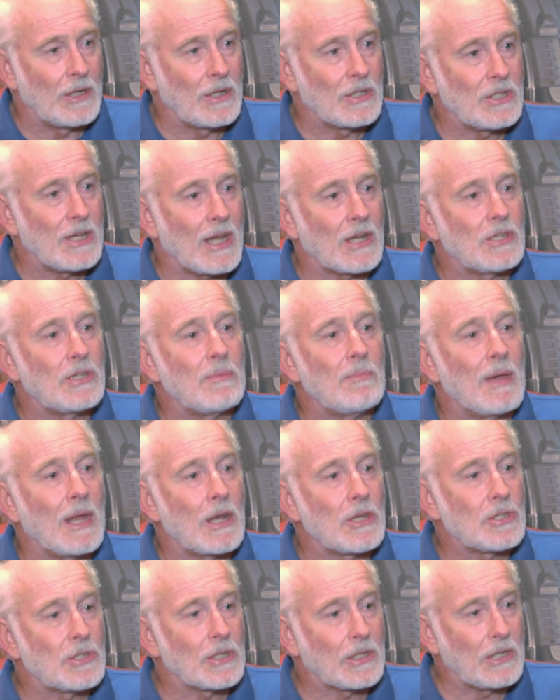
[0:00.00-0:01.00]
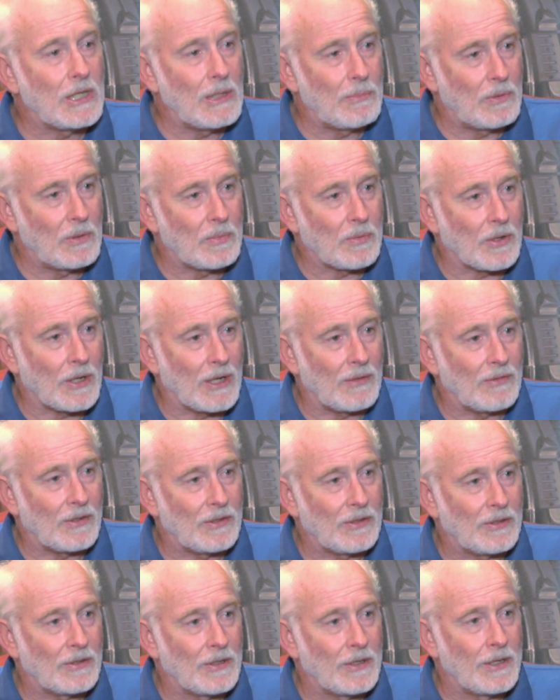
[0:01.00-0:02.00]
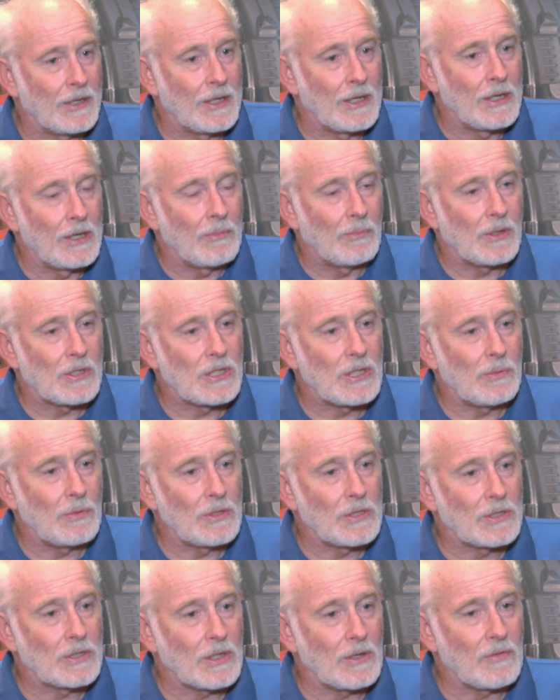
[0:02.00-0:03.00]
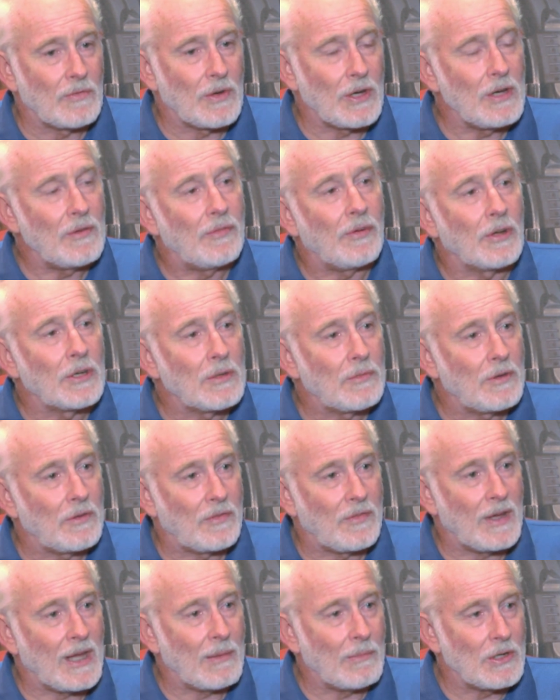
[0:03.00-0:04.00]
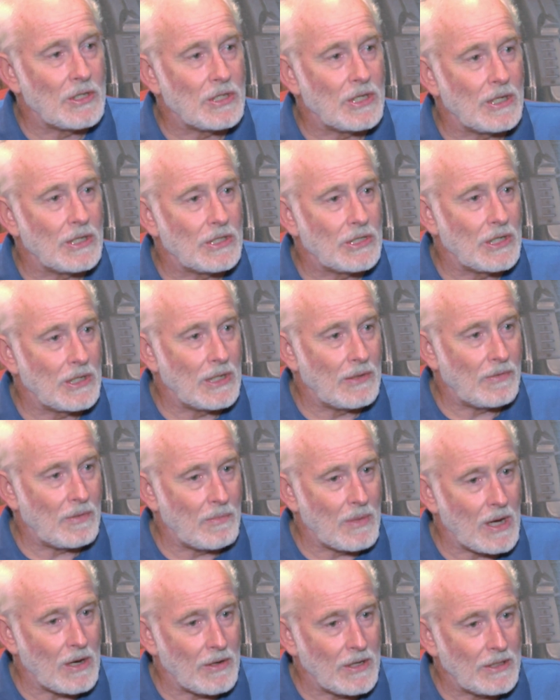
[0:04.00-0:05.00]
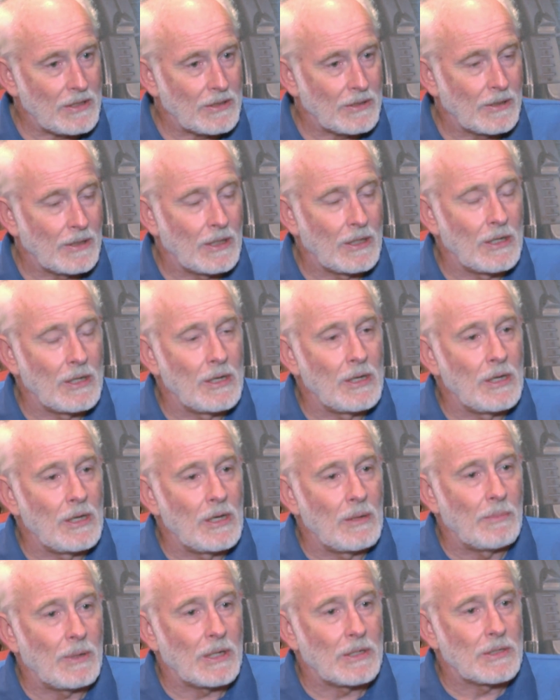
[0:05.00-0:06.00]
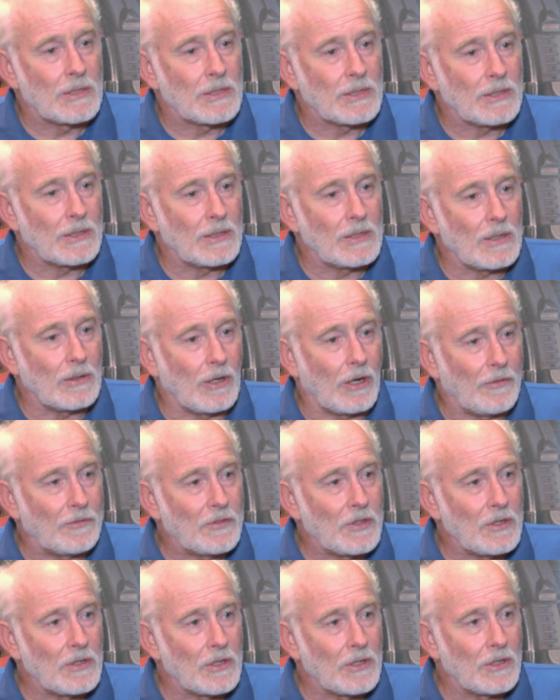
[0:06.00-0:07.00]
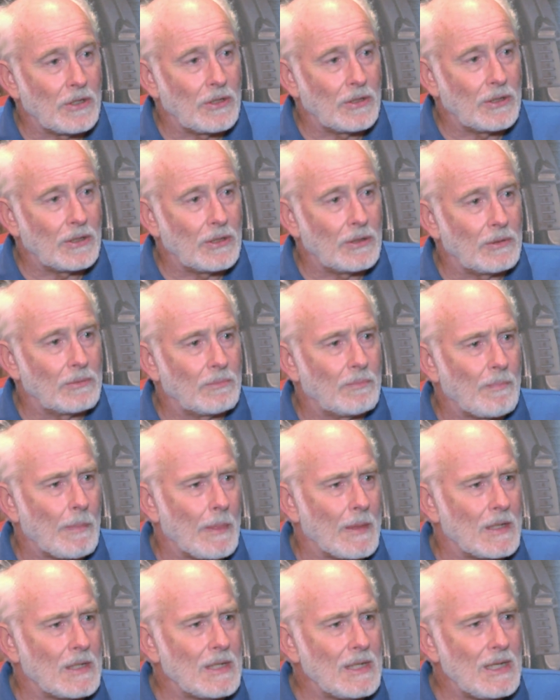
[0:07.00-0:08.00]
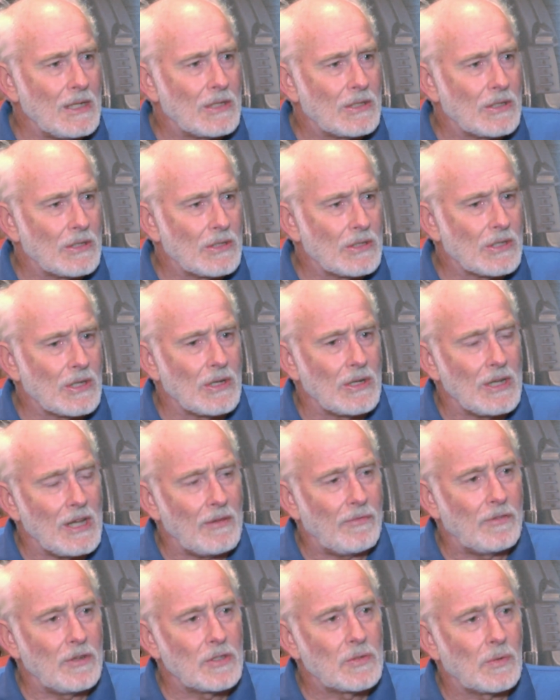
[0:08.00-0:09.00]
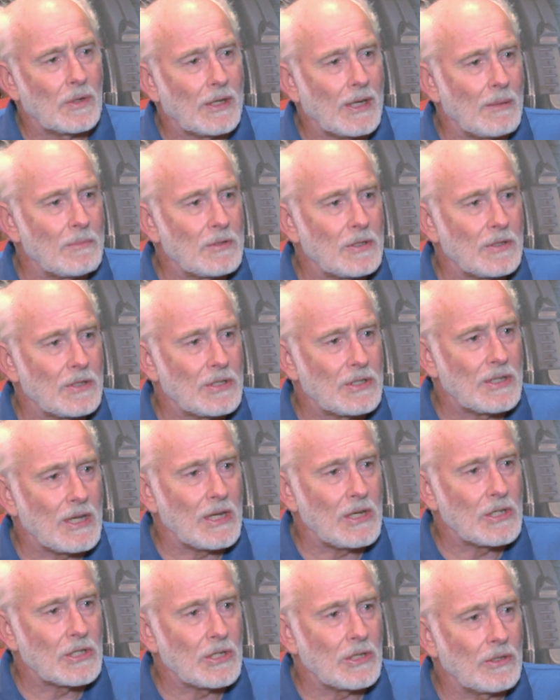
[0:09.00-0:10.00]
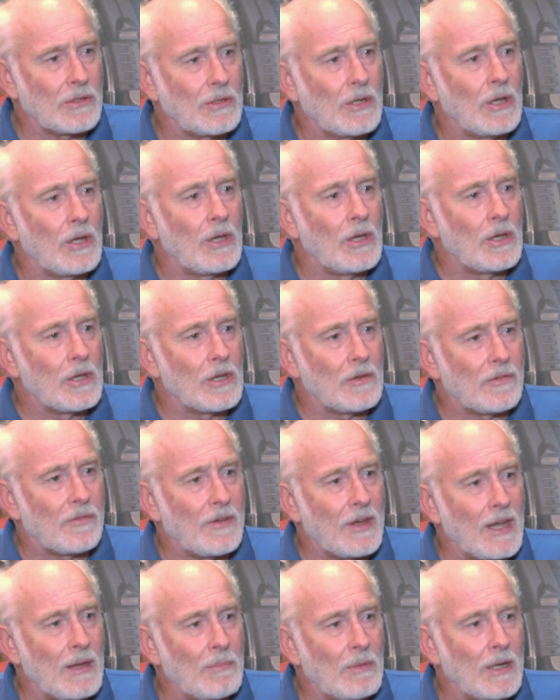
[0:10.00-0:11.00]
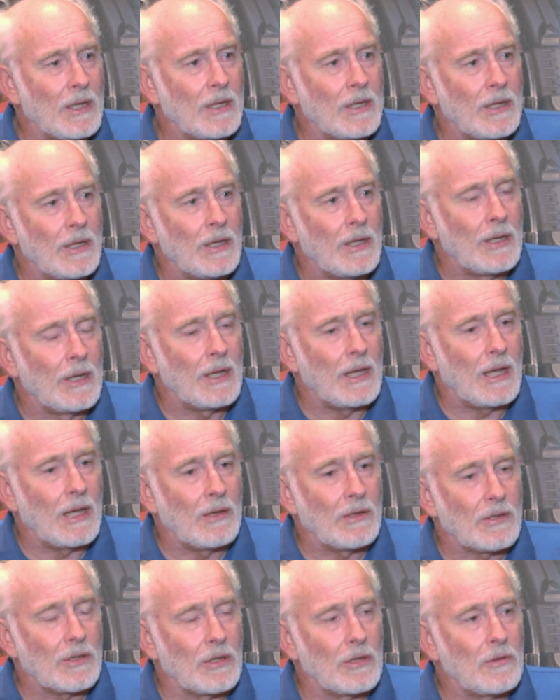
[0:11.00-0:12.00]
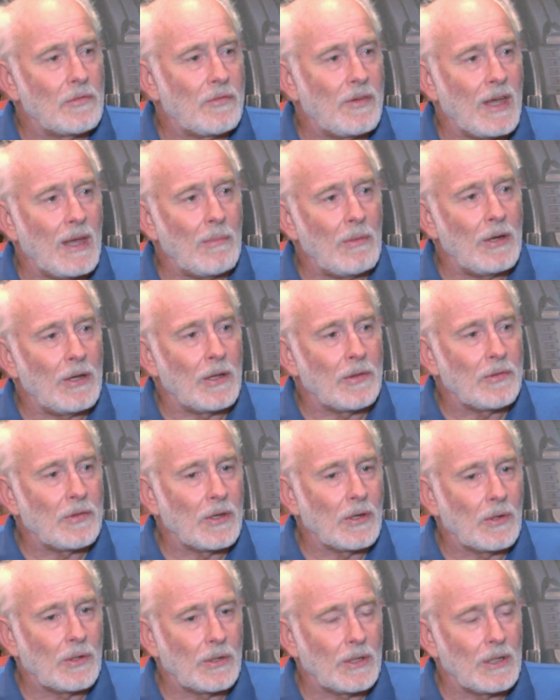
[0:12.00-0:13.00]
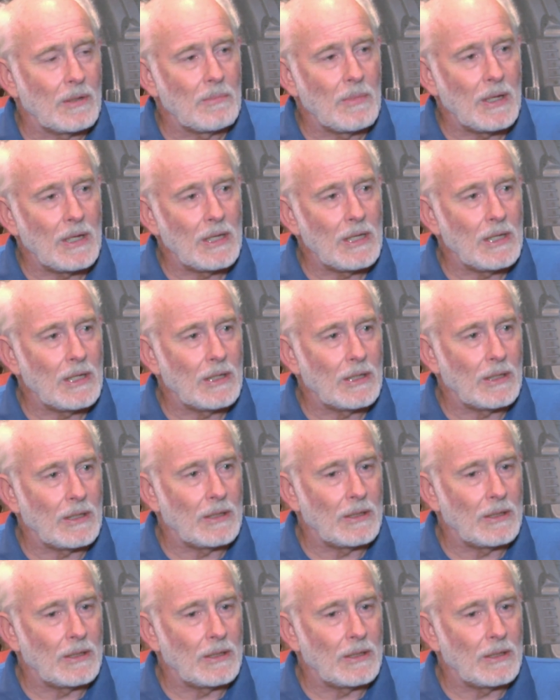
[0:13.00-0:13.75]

she actually managed to keep it private. But she was very fond of her family. She never married, but often her nieces and nephews would come to the station, her family. And her family, I think, in many